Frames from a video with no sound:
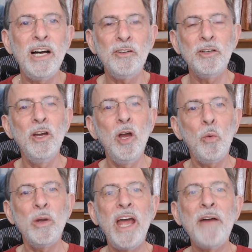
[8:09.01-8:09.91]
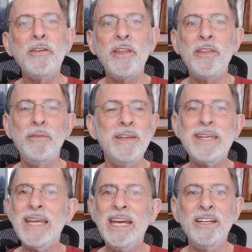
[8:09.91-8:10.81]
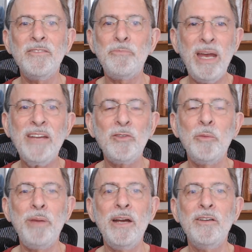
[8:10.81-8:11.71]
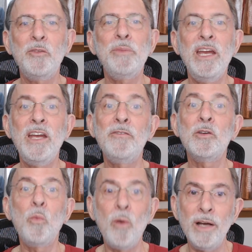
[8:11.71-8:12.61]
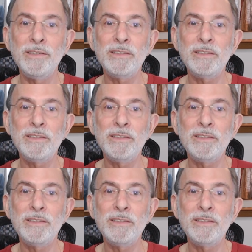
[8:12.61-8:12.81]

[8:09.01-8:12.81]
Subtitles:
or whatever the negative, painful parent's behavior was.